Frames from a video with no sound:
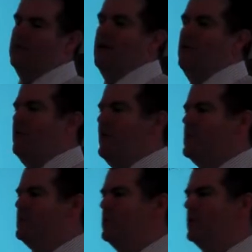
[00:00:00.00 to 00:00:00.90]
in
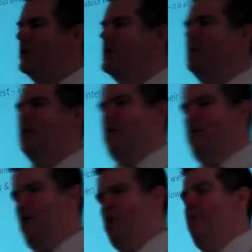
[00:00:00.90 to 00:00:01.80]
Facebook,
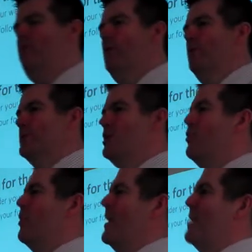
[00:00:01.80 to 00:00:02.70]
know your followers,
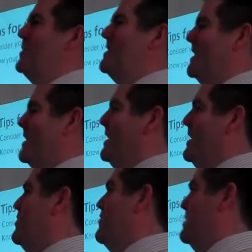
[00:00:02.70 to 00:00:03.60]
know what they're
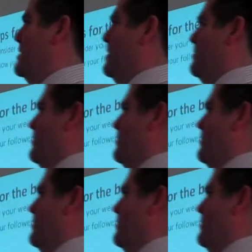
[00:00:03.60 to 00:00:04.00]
particularly interested in.